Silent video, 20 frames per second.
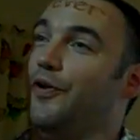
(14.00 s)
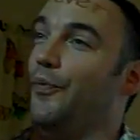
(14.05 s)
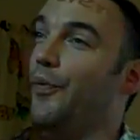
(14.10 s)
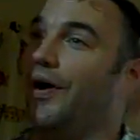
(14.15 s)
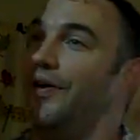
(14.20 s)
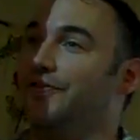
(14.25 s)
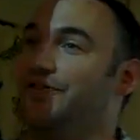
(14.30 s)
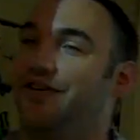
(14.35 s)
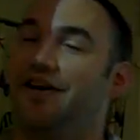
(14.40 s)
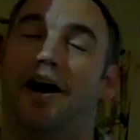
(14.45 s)
in the
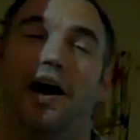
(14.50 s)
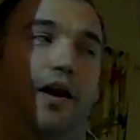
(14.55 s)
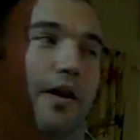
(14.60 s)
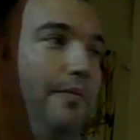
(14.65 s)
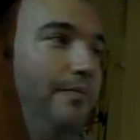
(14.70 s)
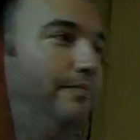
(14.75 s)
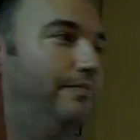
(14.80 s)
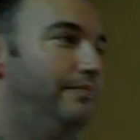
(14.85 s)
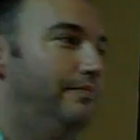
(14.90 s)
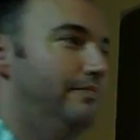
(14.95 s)
ones column.
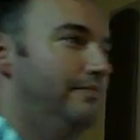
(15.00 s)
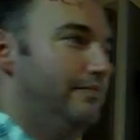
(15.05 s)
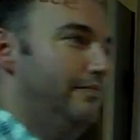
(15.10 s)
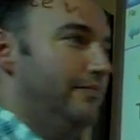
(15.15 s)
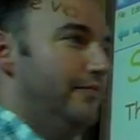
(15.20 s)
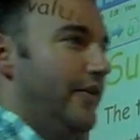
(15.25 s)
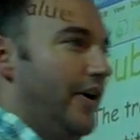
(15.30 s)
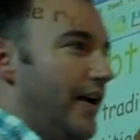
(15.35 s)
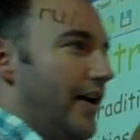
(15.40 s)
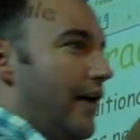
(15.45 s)

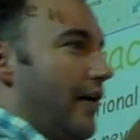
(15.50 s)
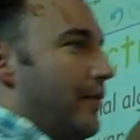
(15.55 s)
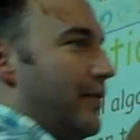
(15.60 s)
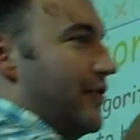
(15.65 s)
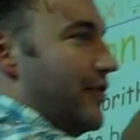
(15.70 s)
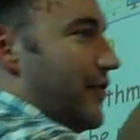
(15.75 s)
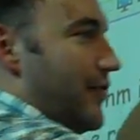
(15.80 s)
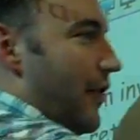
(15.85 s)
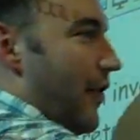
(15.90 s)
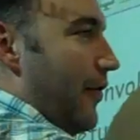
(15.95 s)
And I
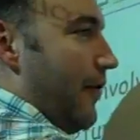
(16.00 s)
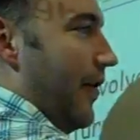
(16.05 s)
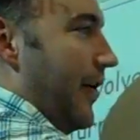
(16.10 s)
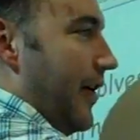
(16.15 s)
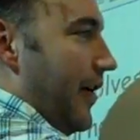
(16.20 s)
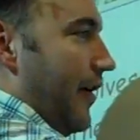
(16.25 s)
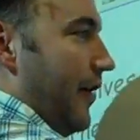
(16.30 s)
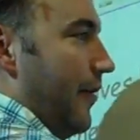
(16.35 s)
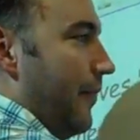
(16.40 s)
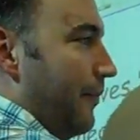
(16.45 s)
always start
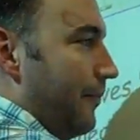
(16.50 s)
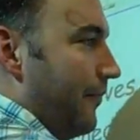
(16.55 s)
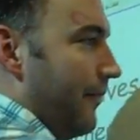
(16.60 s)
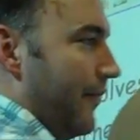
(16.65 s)
right here.